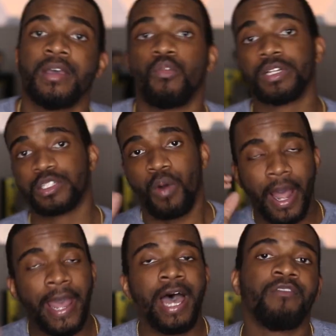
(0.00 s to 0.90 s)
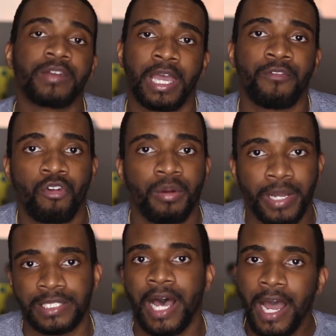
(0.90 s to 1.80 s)
which is why I advocate for it,
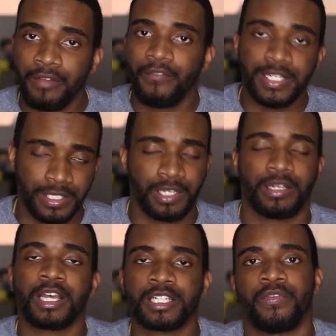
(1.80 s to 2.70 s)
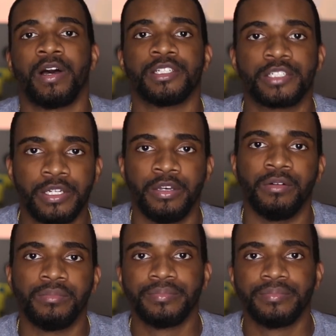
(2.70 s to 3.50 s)
because I invest in index funds too.